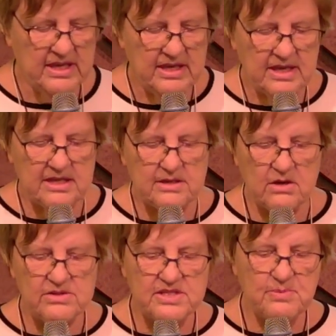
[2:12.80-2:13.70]
In
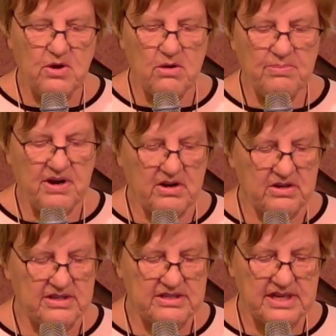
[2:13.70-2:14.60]
no small
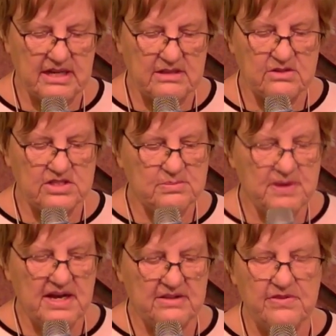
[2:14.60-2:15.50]
part, I looked
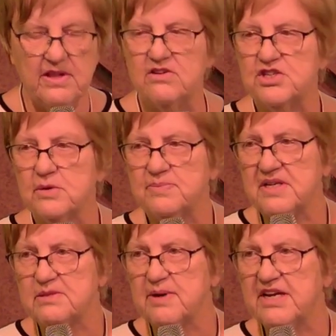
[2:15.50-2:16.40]
upon the fellowship
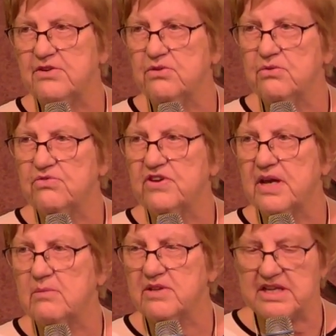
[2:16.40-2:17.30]
as my new
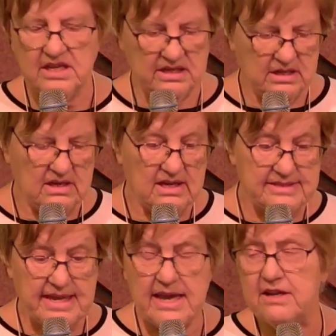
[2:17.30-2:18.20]
family,
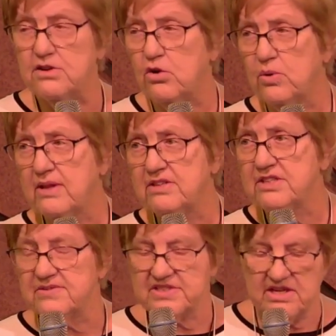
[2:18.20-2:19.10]
as I had no
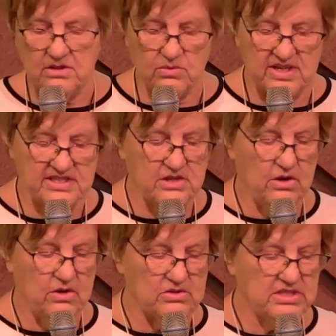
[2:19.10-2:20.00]
relatives on the West
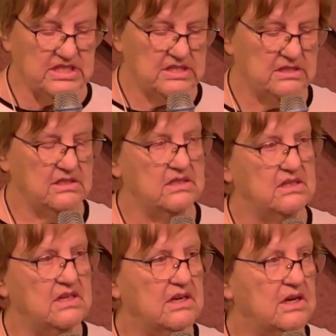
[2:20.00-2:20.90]
Coast.
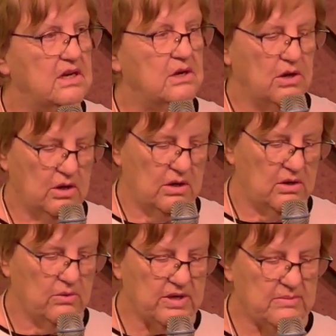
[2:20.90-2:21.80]

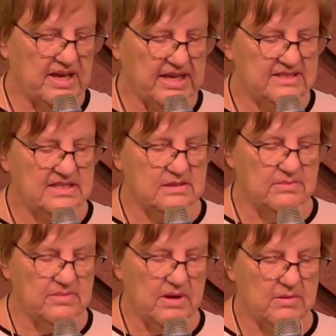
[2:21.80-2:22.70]
We made
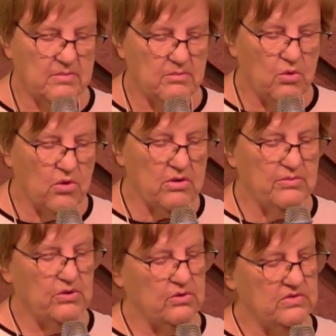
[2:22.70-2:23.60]
some more
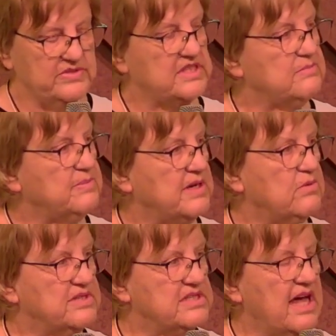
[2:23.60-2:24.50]
moves, but it
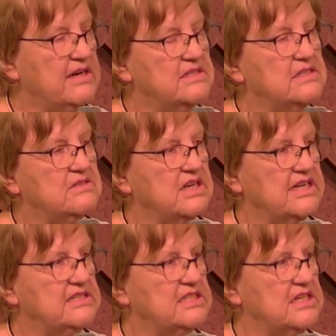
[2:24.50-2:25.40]
was not until
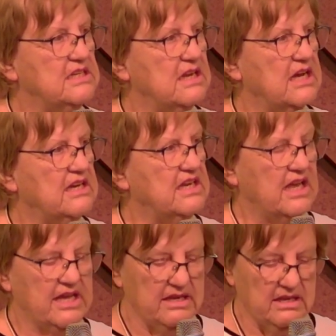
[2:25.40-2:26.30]

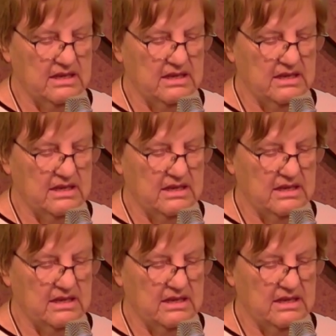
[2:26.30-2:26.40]
1998,